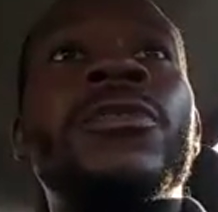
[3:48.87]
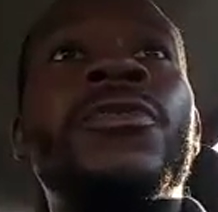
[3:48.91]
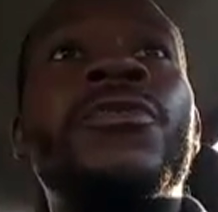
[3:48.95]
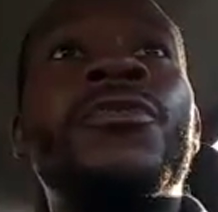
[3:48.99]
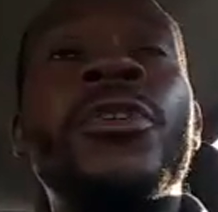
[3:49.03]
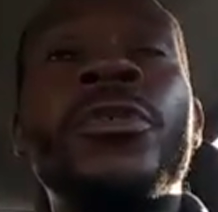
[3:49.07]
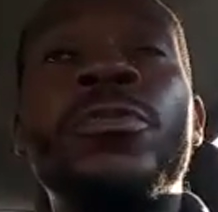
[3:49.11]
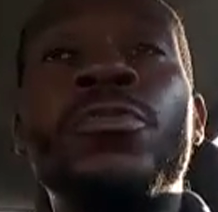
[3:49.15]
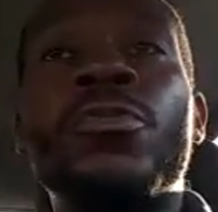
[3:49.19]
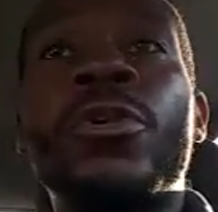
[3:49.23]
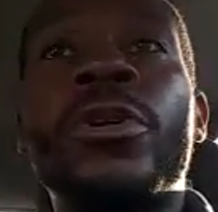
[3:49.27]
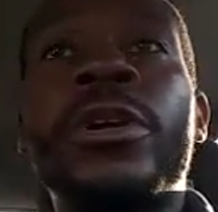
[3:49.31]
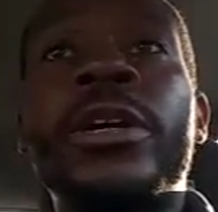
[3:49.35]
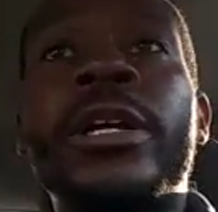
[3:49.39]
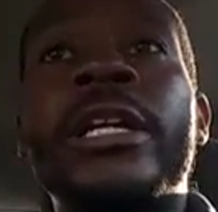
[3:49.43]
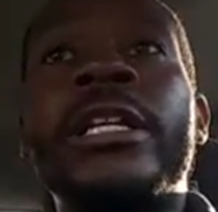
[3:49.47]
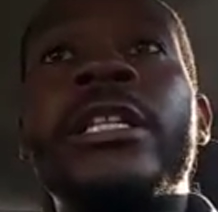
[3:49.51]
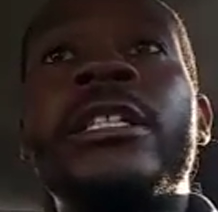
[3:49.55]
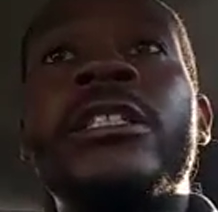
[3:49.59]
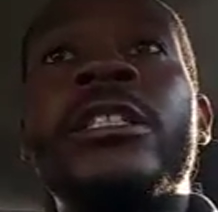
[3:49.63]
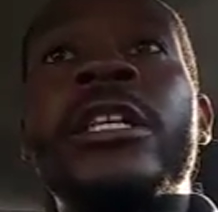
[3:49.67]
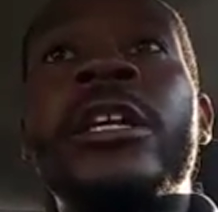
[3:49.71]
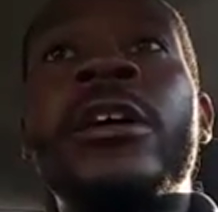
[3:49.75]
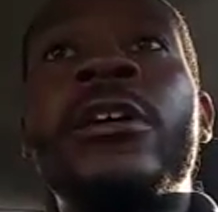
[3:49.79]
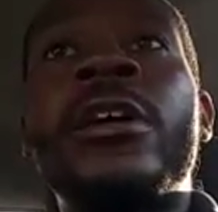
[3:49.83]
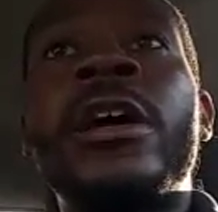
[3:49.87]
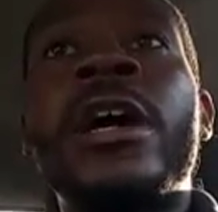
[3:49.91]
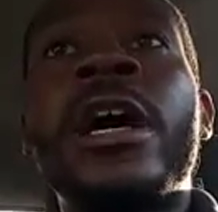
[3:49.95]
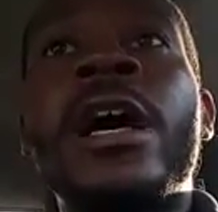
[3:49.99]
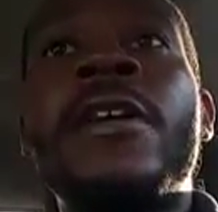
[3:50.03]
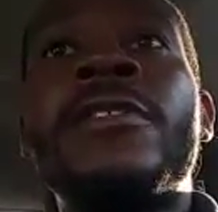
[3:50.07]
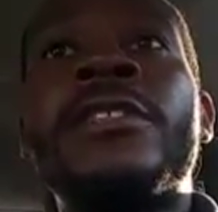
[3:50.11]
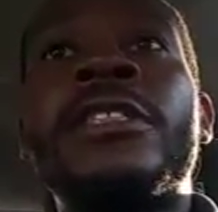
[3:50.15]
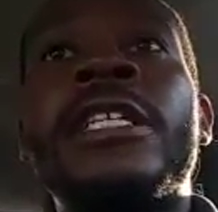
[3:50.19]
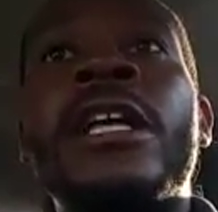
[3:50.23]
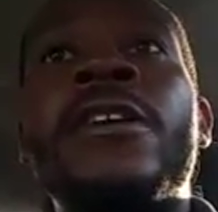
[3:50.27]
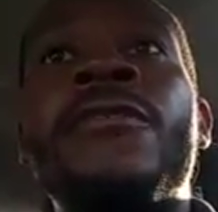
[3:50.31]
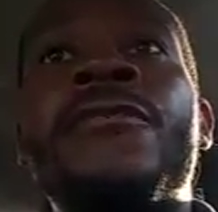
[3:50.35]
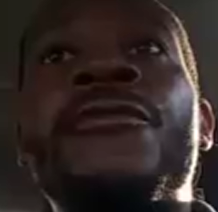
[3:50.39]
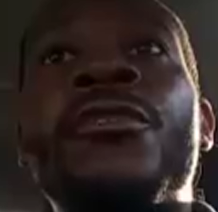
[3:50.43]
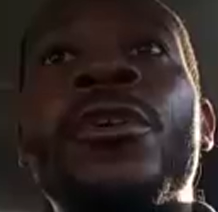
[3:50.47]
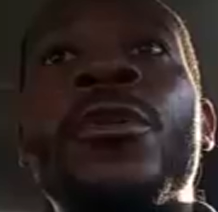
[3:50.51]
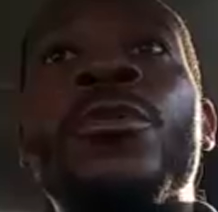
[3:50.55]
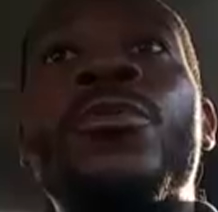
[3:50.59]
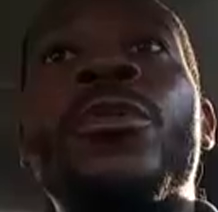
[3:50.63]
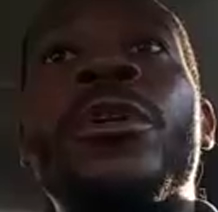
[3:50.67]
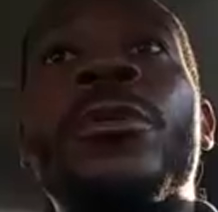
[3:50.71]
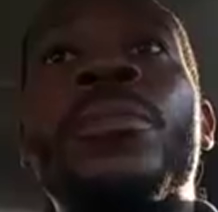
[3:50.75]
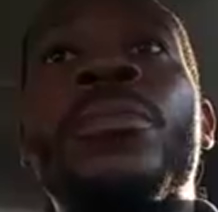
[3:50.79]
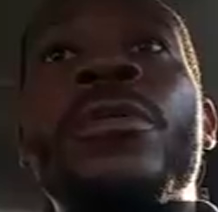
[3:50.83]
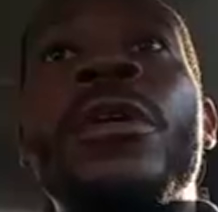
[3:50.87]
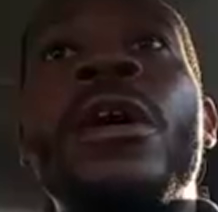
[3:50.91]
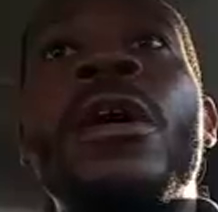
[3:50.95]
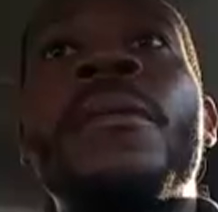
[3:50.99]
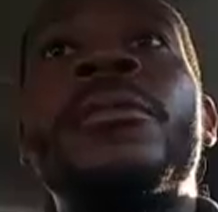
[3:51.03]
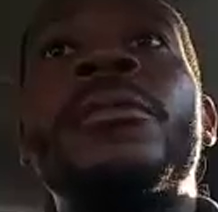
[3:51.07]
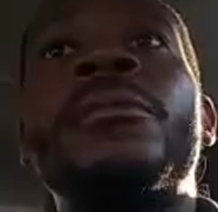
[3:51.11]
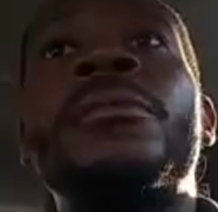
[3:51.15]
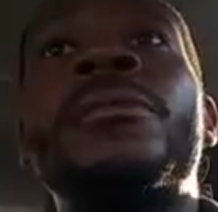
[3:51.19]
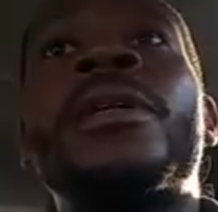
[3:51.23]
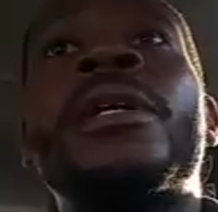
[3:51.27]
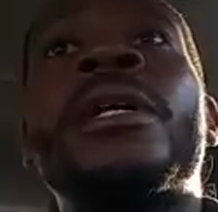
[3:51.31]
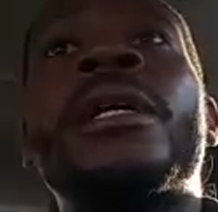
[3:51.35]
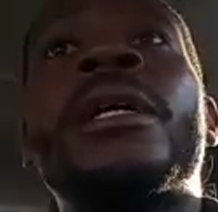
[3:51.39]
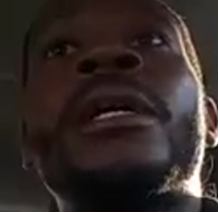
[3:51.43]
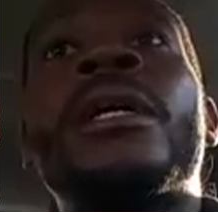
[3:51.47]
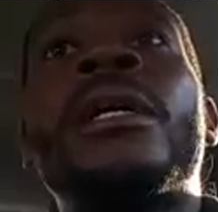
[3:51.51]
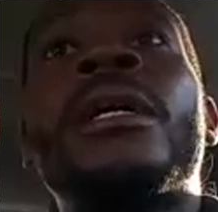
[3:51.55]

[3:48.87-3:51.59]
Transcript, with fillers: footwork, and he still has that footwork problem.